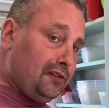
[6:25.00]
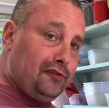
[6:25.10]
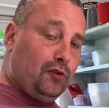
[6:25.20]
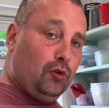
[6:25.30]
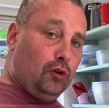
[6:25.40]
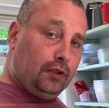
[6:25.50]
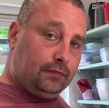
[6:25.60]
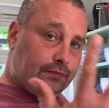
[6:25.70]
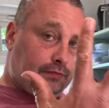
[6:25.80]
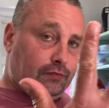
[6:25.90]
for
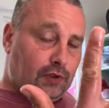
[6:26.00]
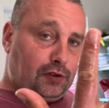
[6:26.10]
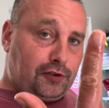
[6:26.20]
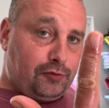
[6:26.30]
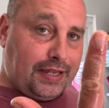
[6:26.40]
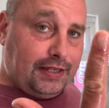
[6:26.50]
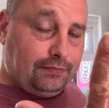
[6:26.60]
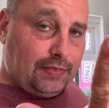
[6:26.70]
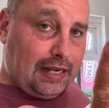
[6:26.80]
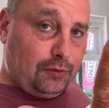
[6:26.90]
3
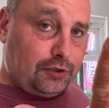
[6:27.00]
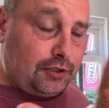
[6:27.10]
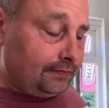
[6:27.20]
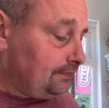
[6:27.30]
hours.